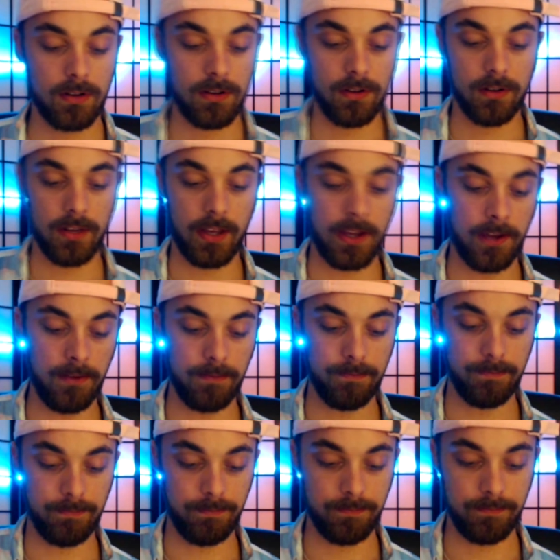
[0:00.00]
Okay.
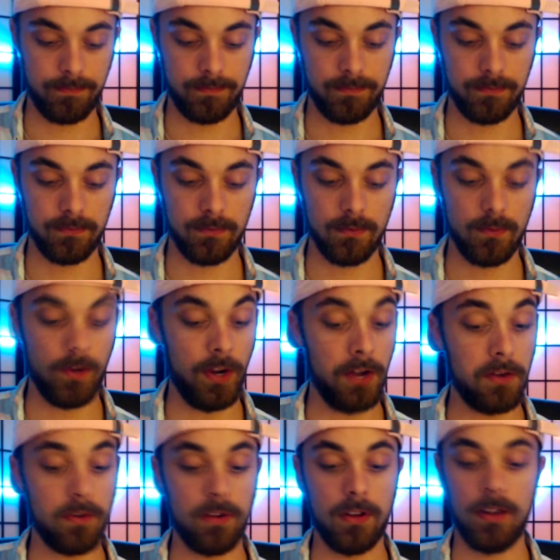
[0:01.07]

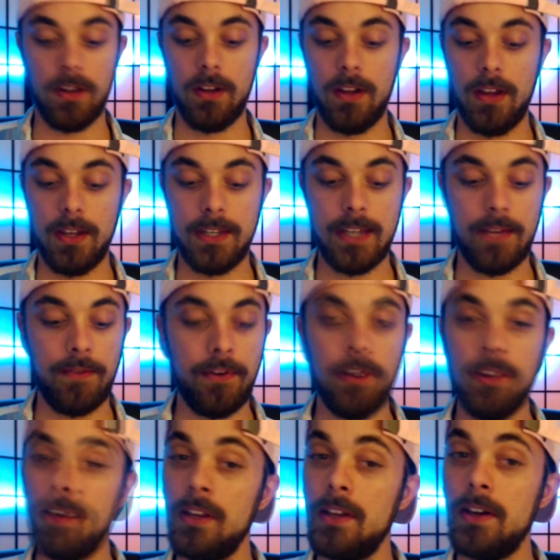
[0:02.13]
Wow.
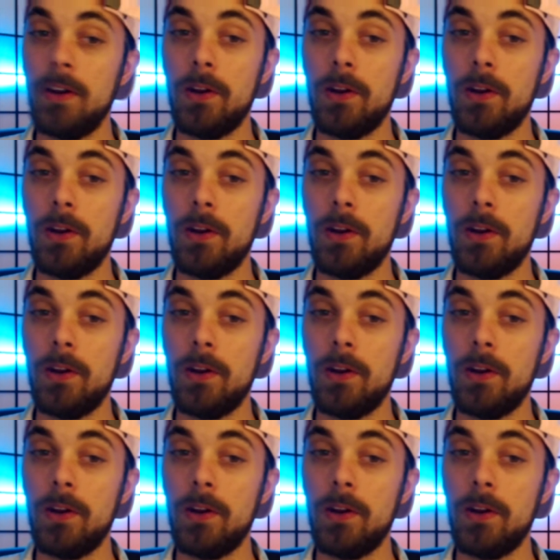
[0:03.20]
Definitely going to